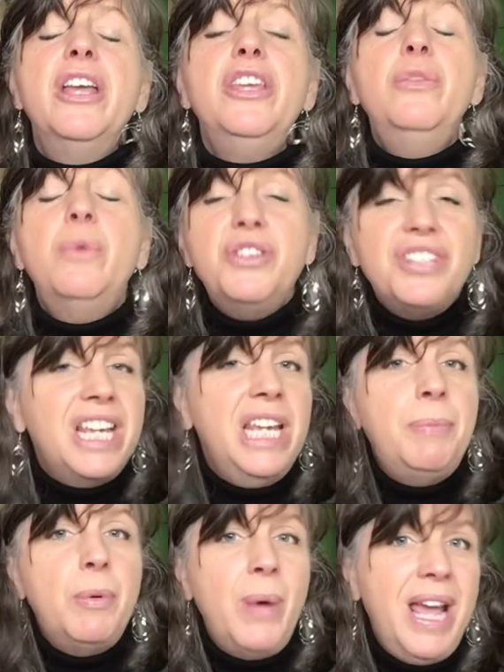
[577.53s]
you want to
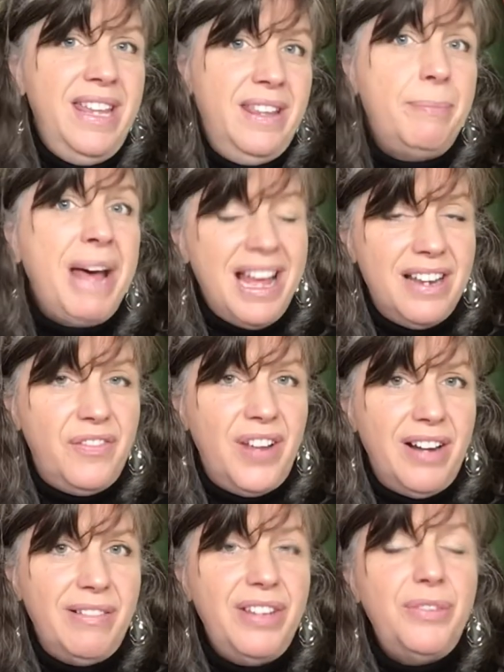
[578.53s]
keep away the bad
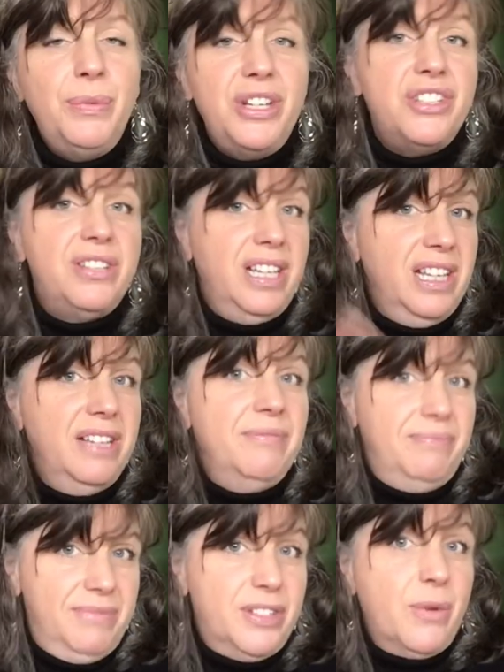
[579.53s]
fairies, which the
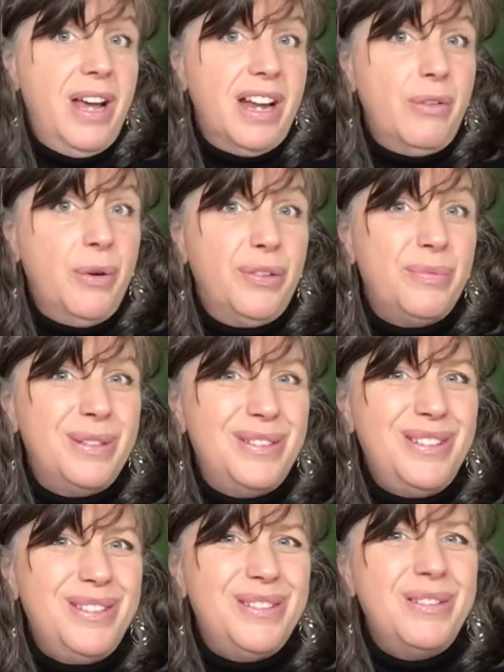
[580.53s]
square cross will
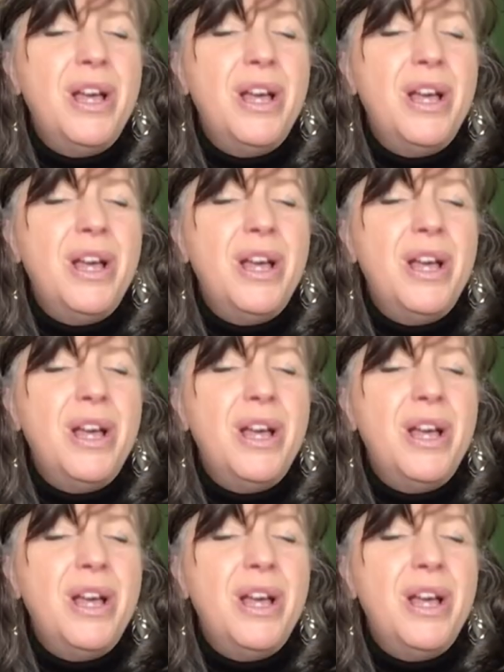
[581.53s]
do,